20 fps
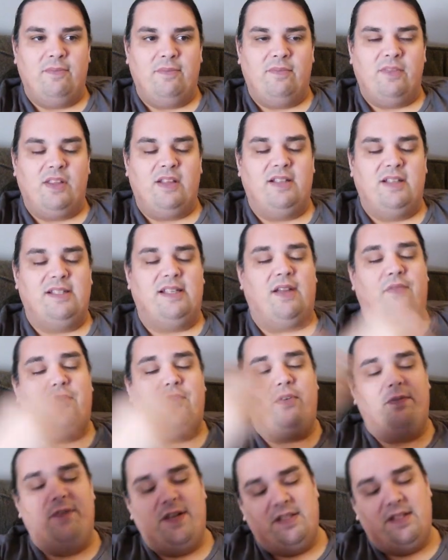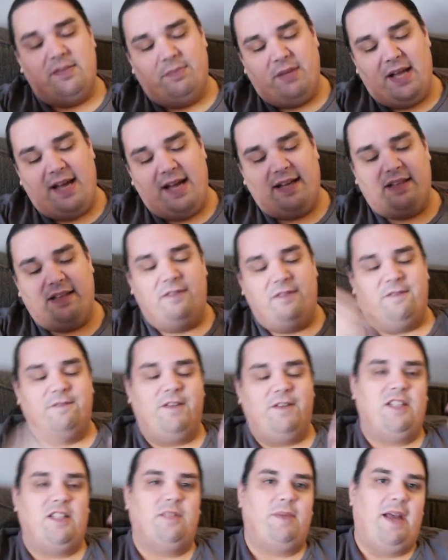because after fades black and then
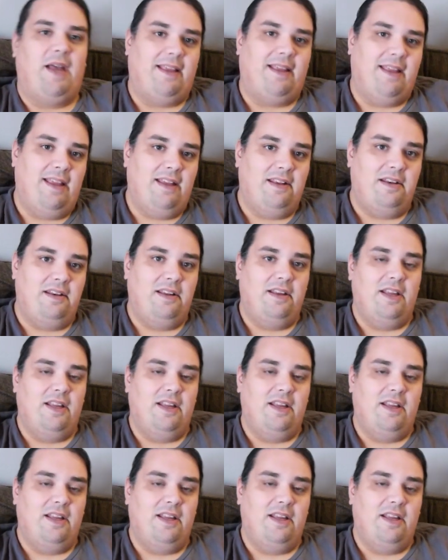fades back in,